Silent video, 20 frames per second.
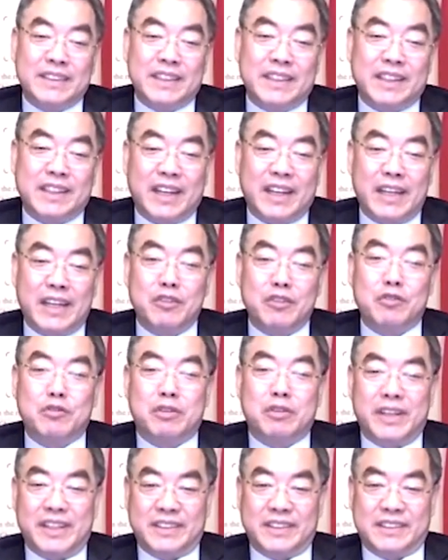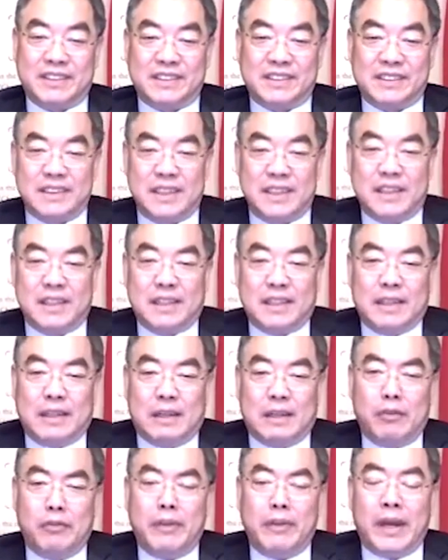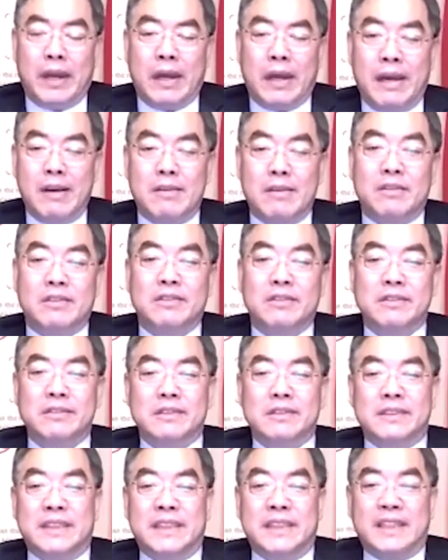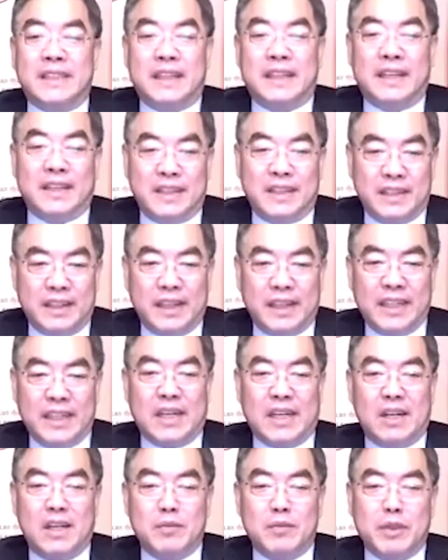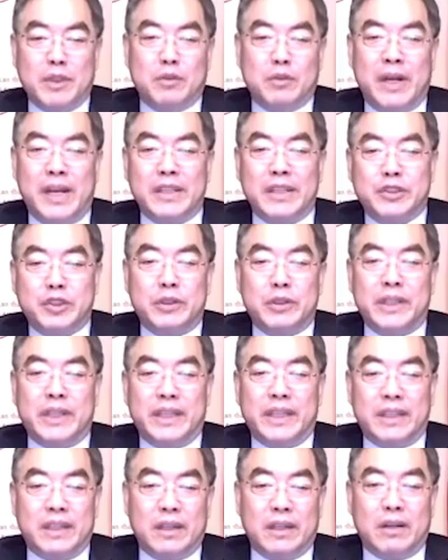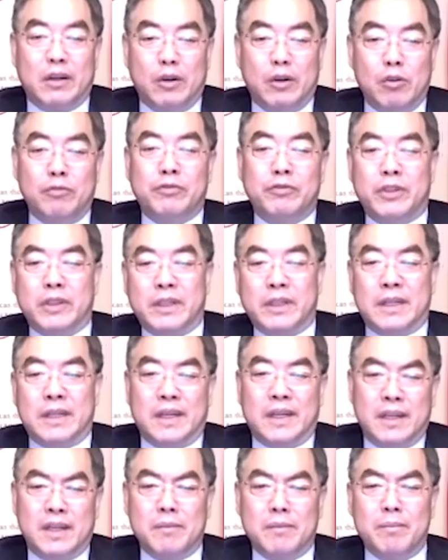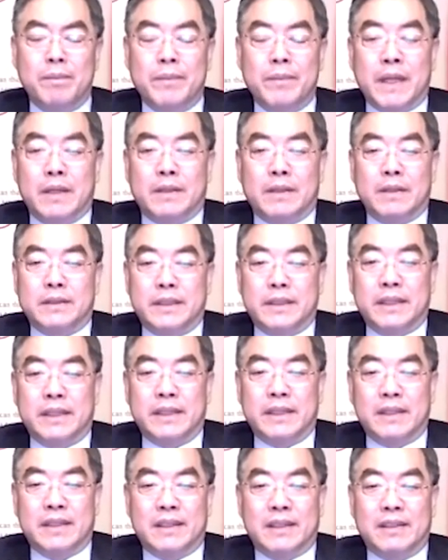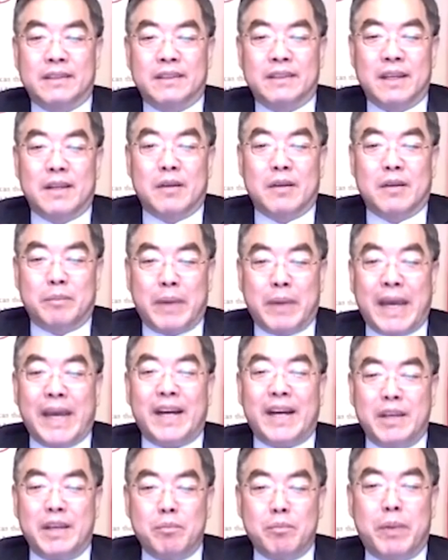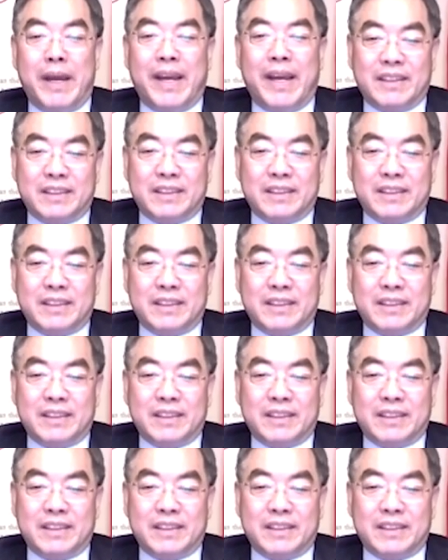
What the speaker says: increase. On the whole, the economy gradually overcome the bad impact